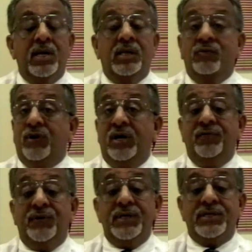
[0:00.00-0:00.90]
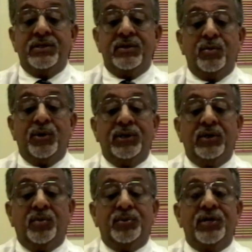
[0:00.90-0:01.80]
The very first robotic
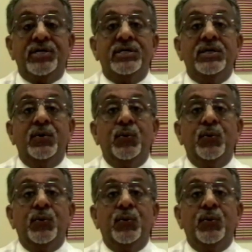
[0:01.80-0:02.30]
operation